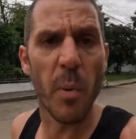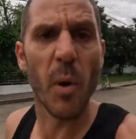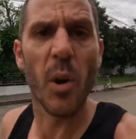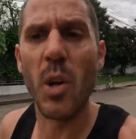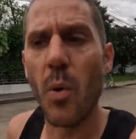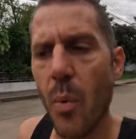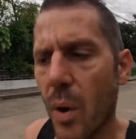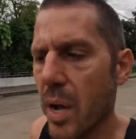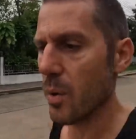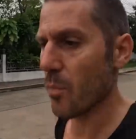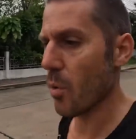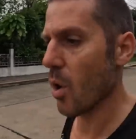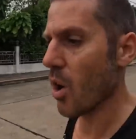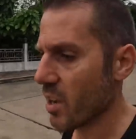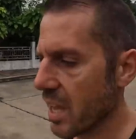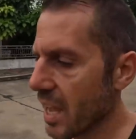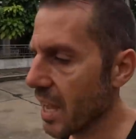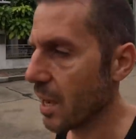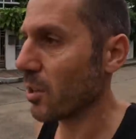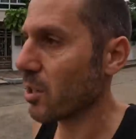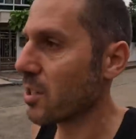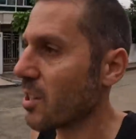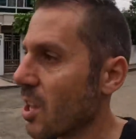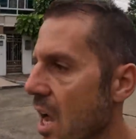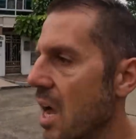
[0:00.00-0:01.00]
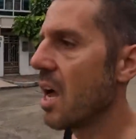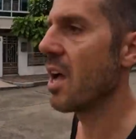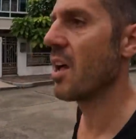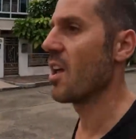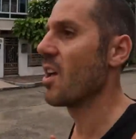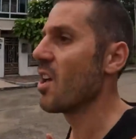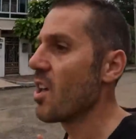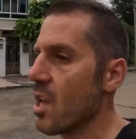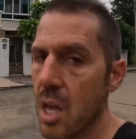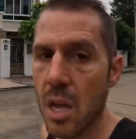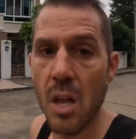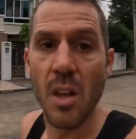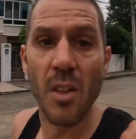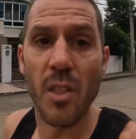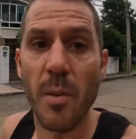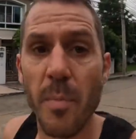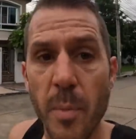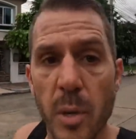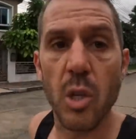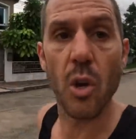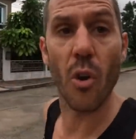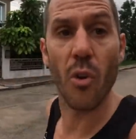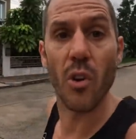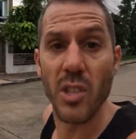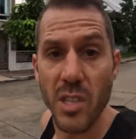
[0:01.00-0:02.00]
body weight workouts the
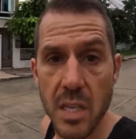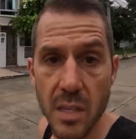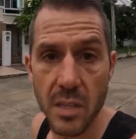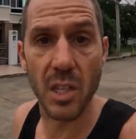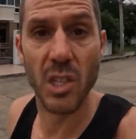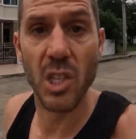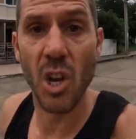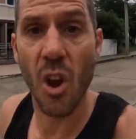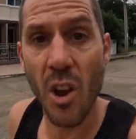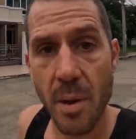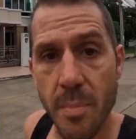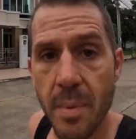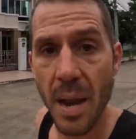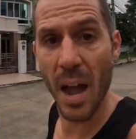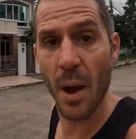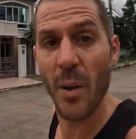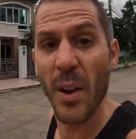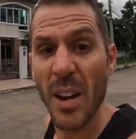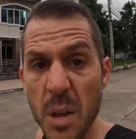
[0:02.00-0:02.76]
majority of the time now